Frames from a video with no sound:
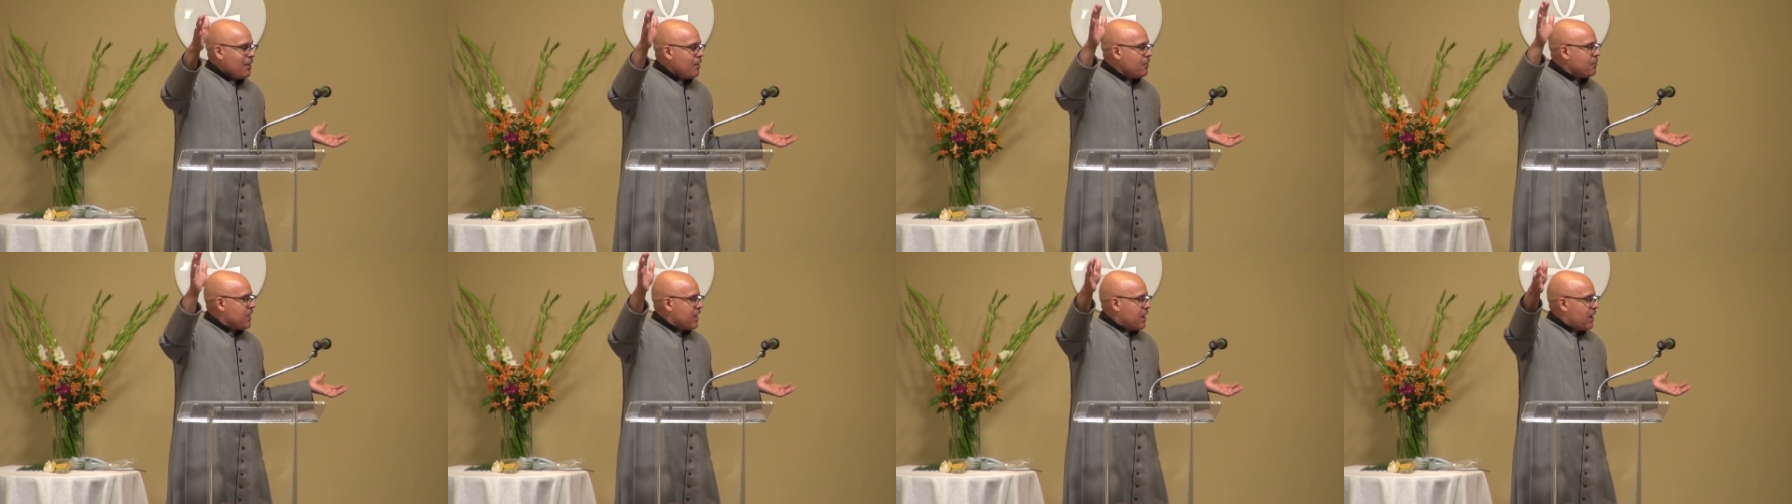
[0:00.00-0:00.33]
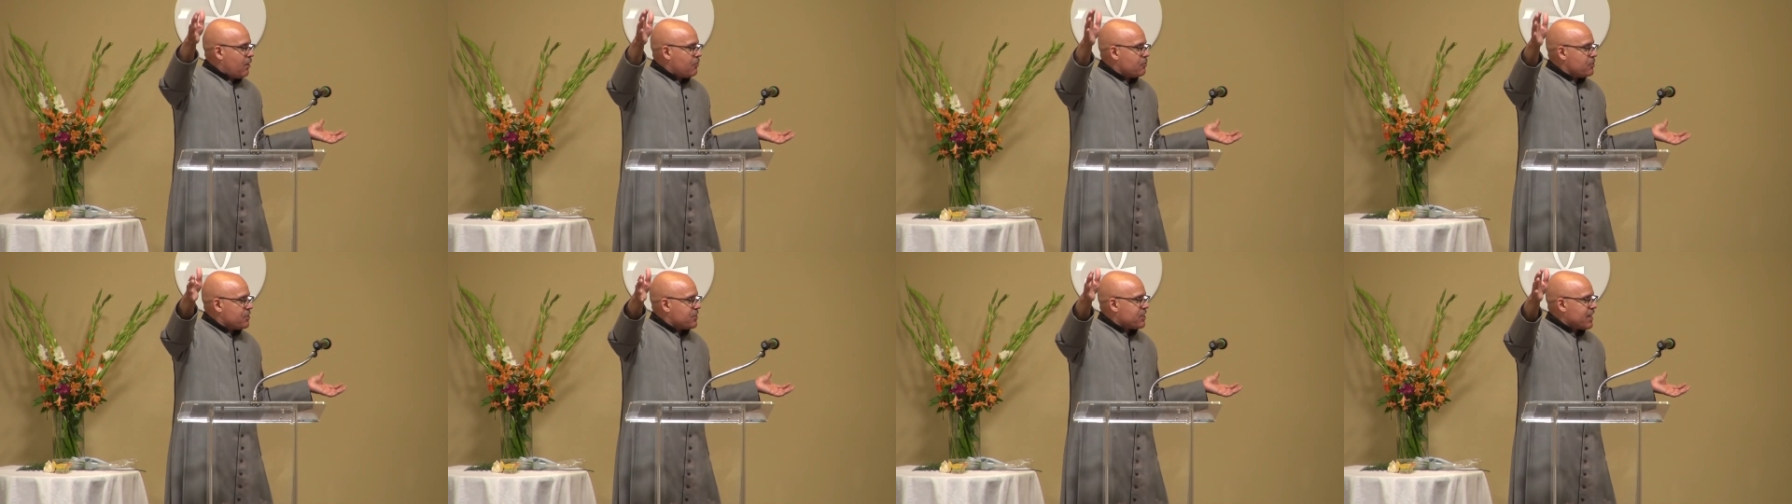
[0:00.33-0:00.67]
the
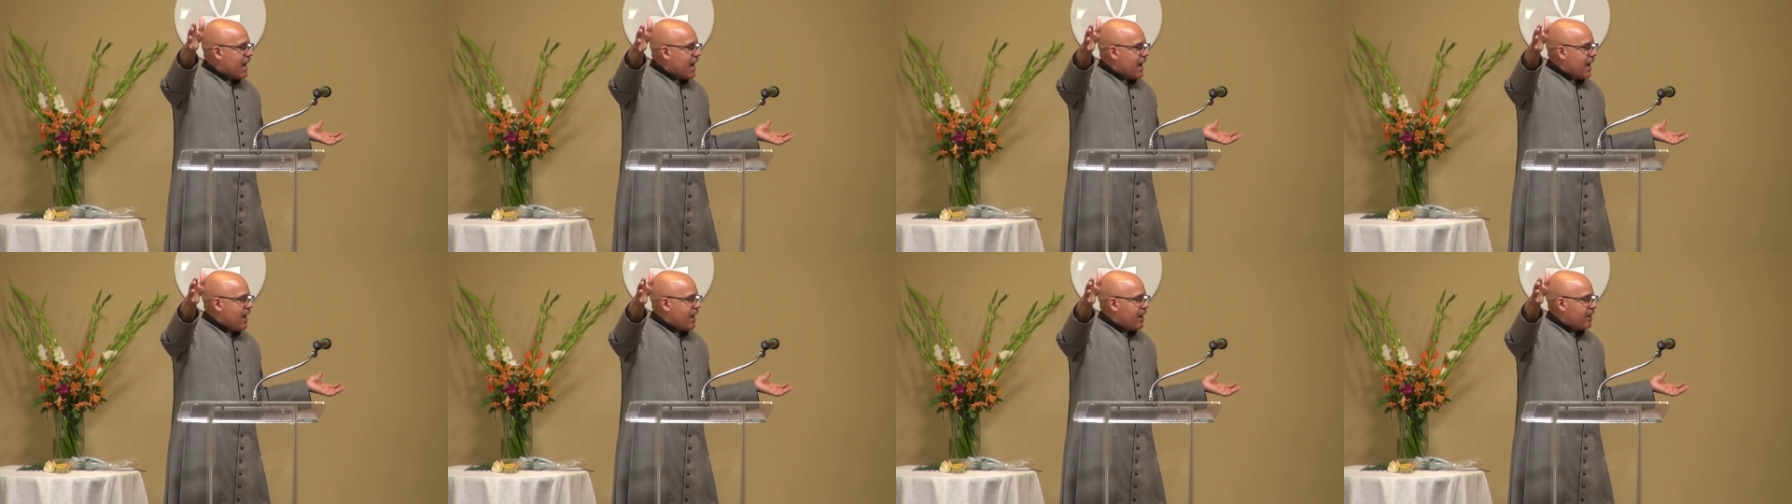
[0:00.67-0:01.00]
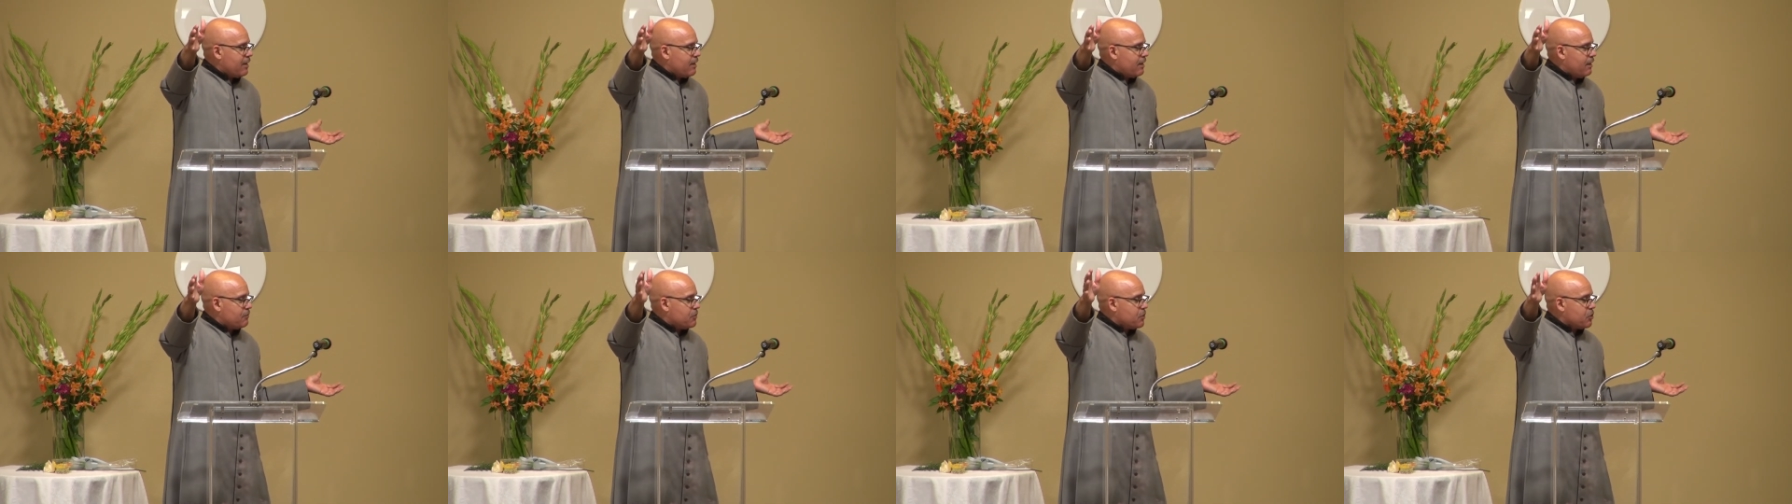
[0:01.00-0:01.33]
other side
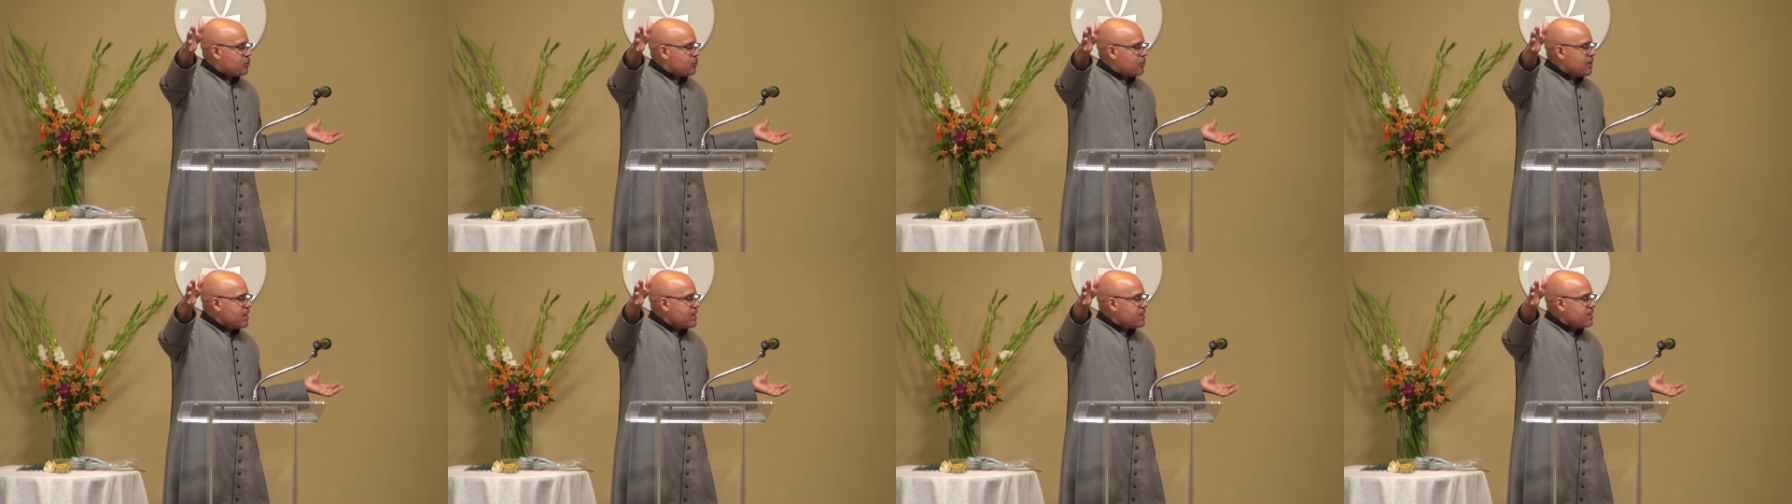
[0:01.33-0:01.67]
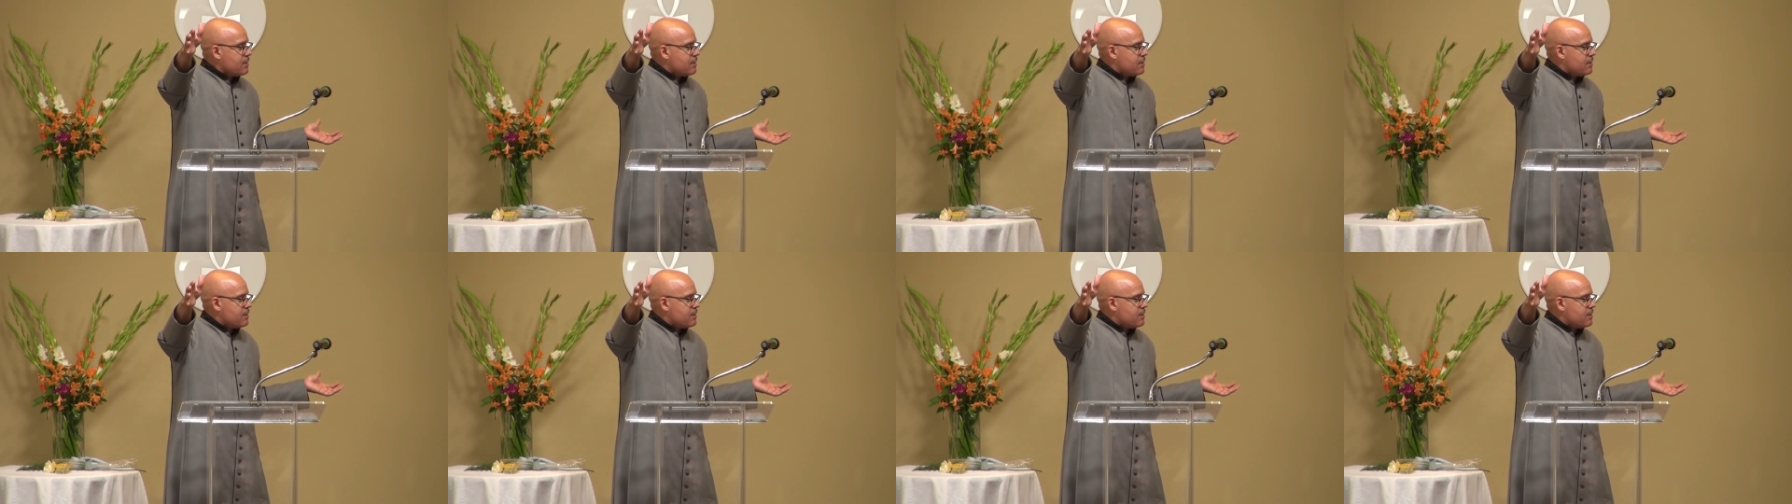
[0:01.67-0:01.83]
of the trees.